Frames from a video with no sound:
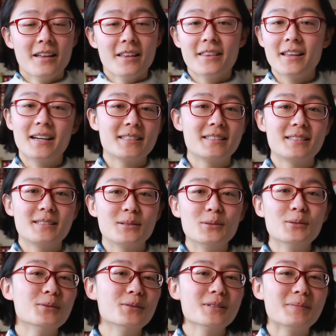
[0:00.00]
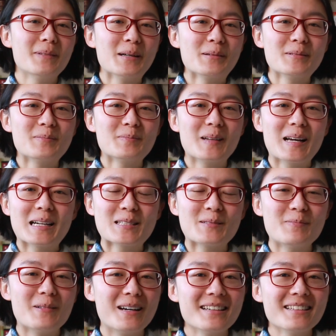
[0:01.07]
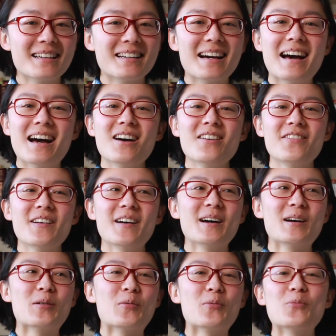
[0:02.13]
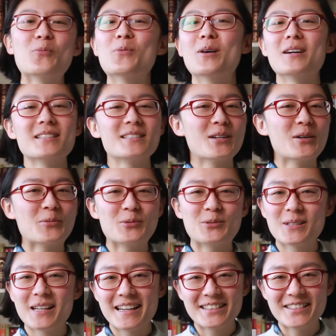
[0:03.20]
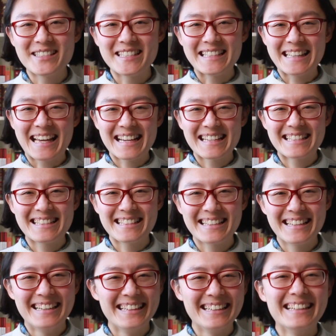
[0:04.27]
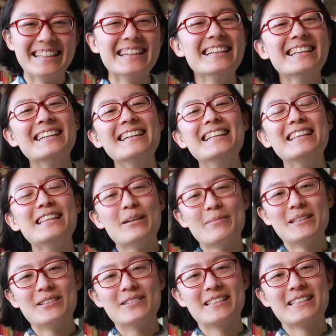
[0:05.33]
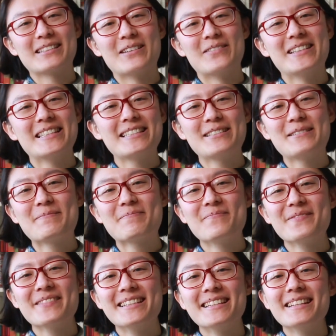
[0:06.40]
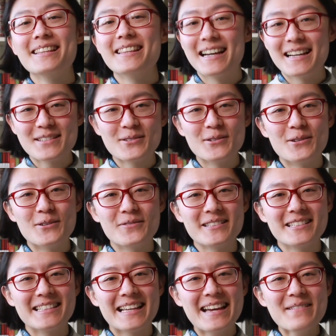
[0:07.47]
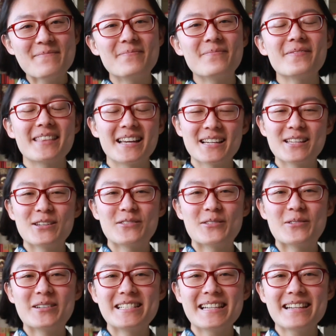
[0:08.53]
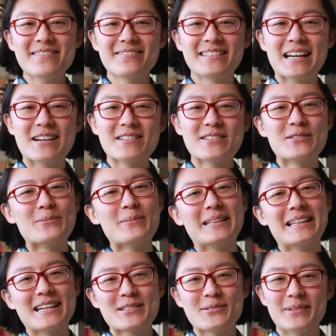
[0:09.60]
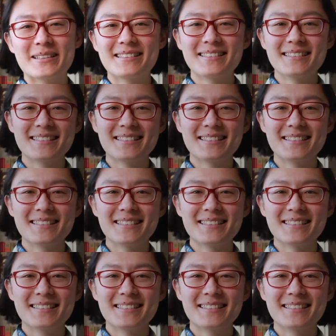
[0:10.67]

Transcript: That's all the Penguin Black Spine I have. What would you like to see next? Let me know in the comments. That's all for today. Thank you for watching. I'll see you in my next one.